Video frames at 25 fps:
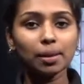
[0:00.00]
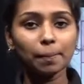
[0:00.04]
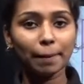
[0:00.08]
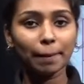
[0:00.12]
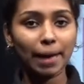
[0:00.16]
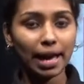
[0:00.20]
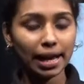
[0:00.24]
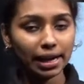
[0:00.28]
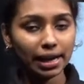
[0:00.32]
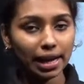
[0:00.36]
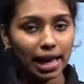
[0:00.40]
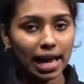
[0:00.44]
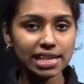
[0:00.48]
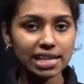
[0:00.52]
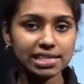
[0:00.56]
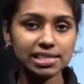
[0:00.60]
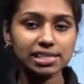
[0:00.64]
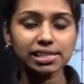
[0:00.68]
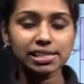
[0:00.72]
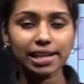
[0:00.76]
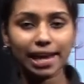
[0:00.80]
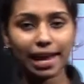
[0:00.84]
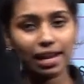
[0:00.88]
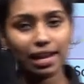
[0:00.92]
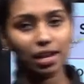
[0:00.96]
parent acid
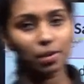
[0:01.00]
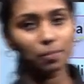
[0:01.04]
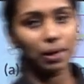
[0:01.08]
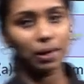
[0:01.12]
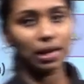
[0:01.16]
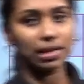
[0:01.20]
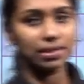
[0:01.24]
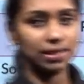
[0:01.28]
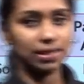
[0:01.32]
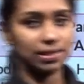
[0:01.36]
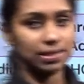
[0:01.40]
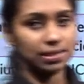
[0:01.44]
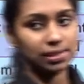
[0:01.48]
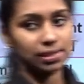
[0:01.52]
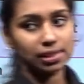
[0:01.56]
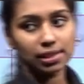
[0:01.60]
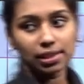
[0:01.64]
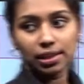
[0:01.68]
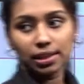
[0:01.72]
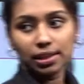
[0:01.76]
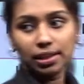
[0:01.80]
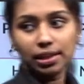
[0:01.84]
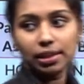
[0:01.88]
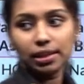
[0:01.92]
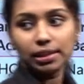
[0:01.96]
and the bases,
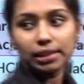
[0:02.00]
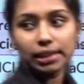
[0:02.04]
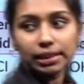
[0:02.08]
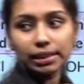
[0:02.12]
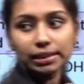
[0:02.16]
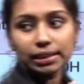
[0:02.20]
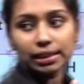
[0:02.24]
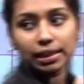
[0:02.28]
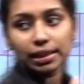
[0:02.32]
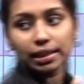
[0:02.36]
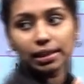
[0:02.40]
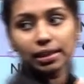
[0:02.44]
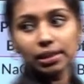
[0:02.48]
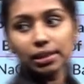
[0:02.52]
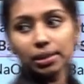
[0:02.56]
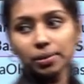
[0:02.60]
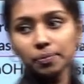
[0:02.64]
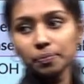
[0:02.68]
right? Clear?